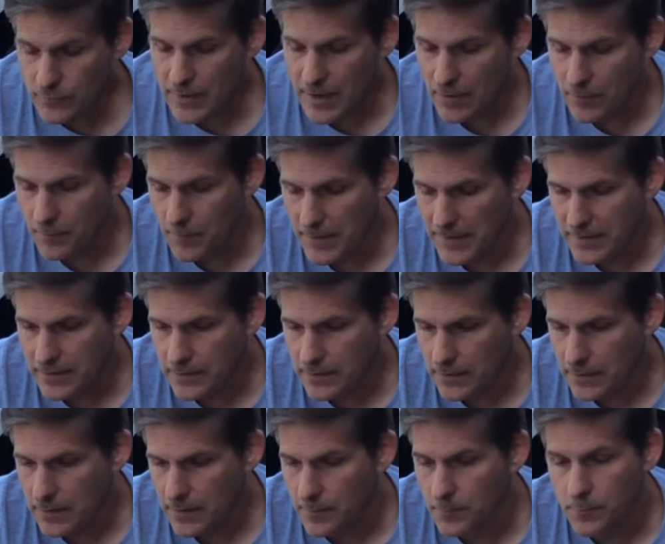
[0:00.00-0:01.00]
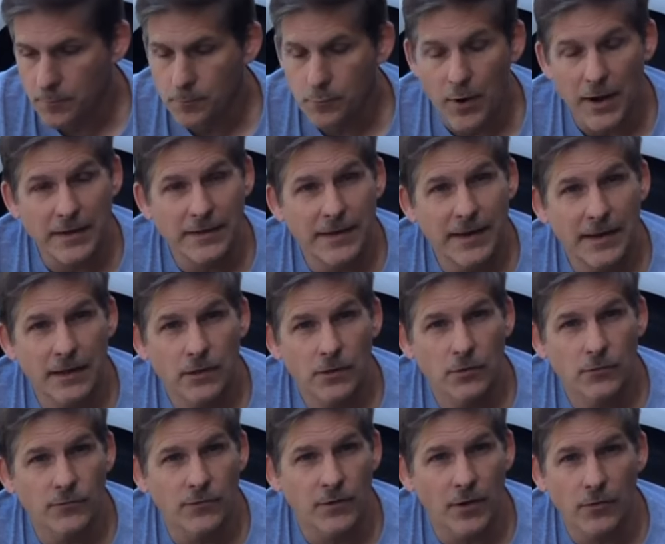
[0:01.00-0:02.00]
now make uh, brad
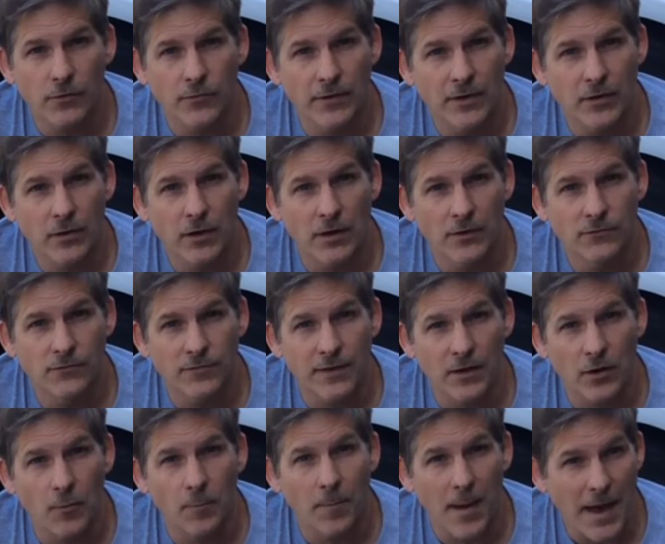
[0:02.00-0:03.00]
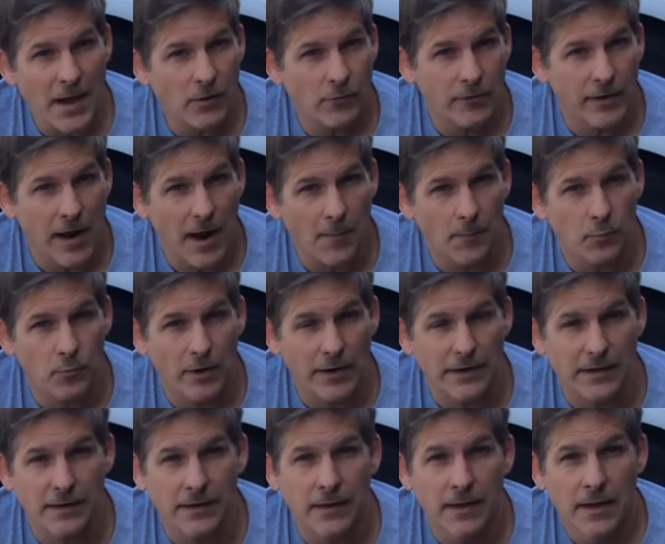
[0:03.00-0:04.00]
nailers and other nail guns that are battery
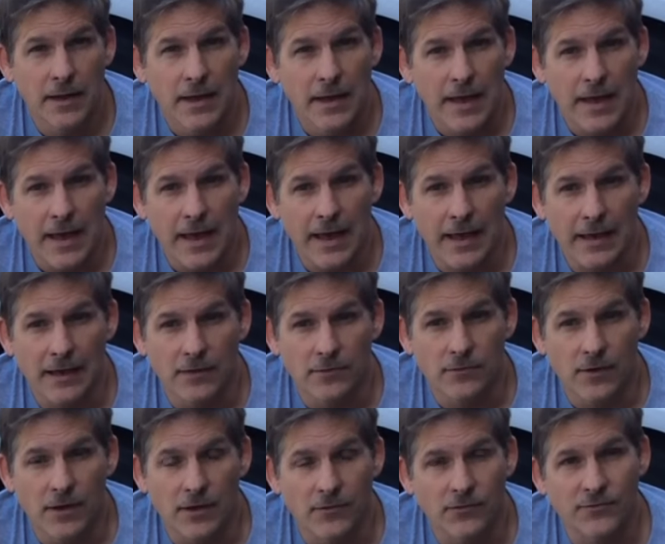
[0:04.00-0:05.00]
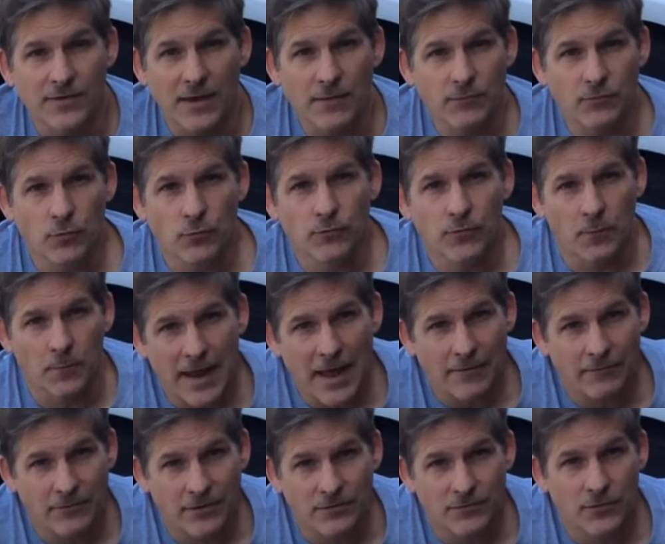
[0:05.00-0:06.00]
operated, and saves you from
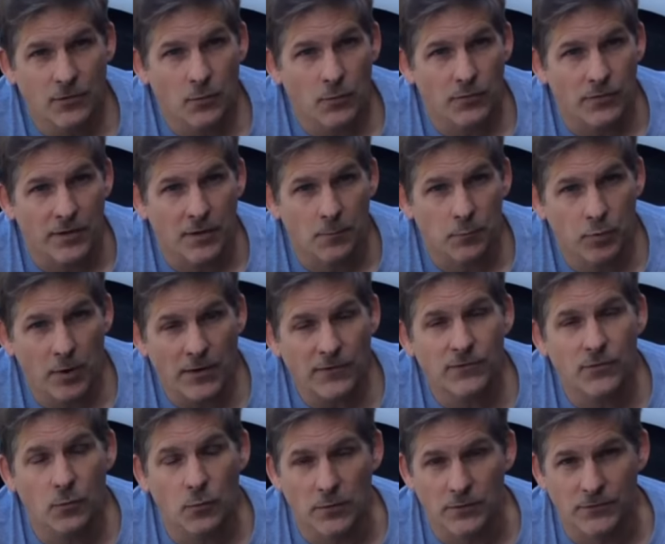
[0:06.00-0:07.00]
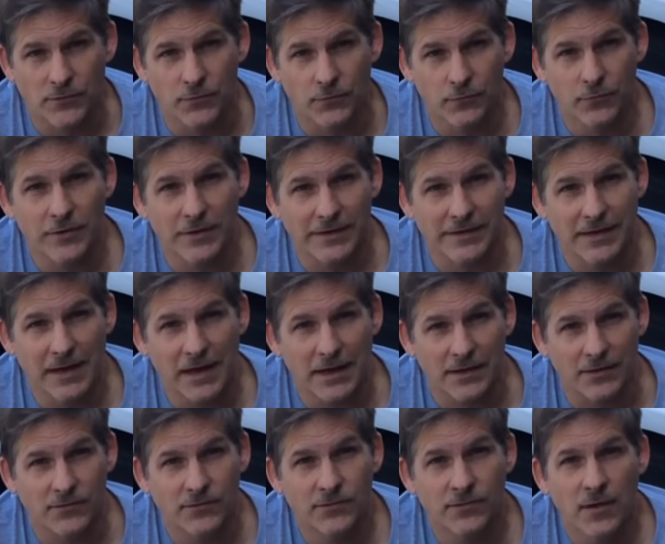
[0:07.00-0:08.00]
having to deal with the compressor, which is really
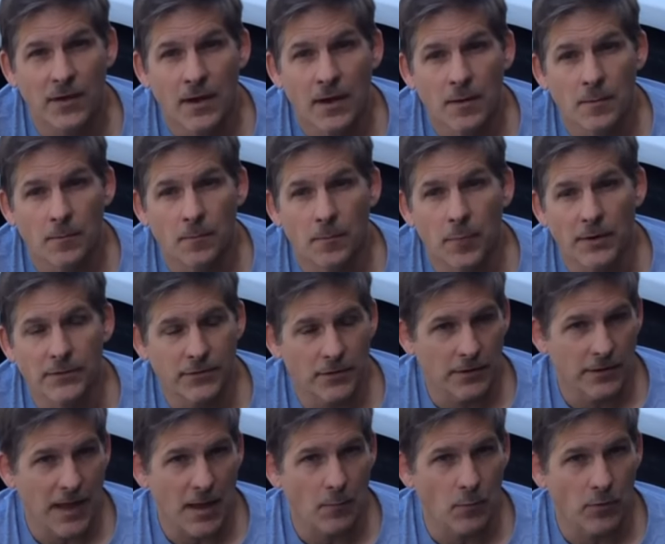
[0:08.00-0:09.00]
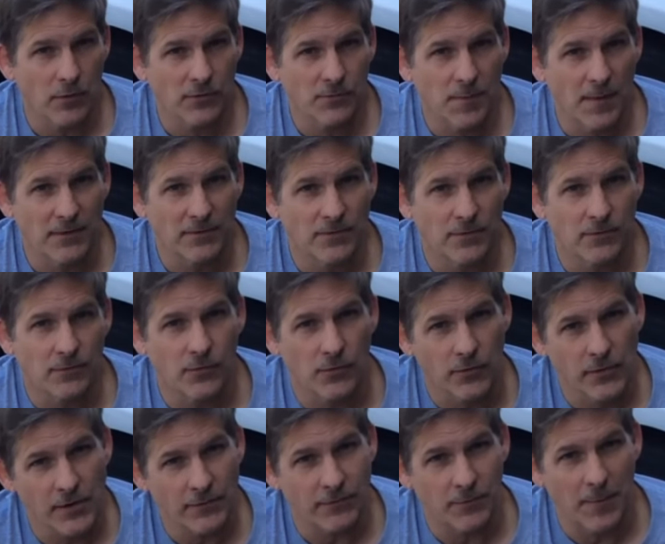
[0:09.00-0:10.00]
nice, but they're a lot more expensive. So
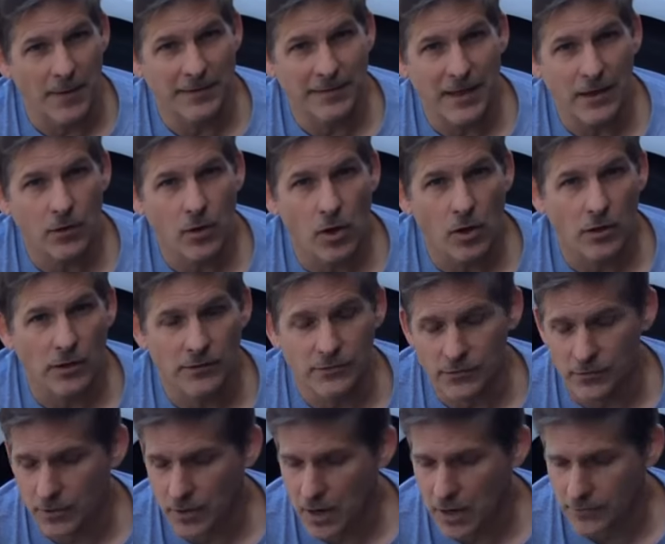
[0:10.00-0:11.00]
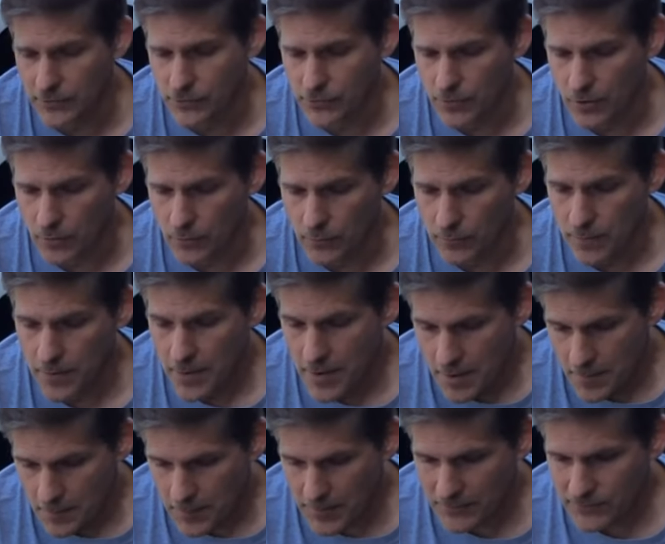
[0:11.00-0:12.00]
you have to make that call on your on your own.
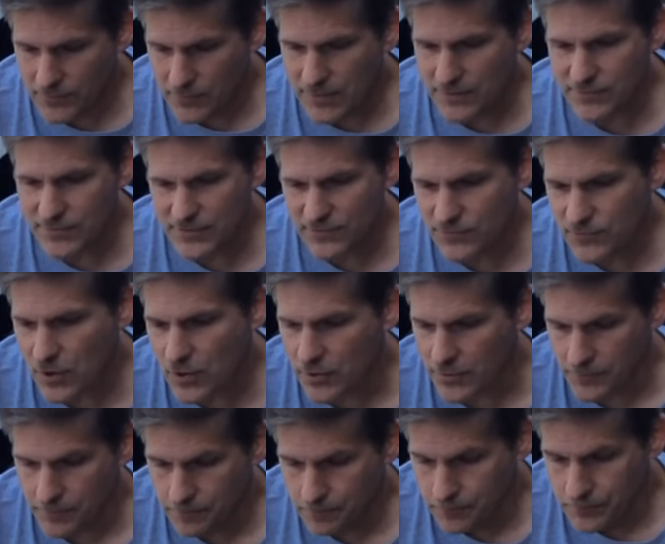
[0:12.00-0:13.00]
But so let's get started.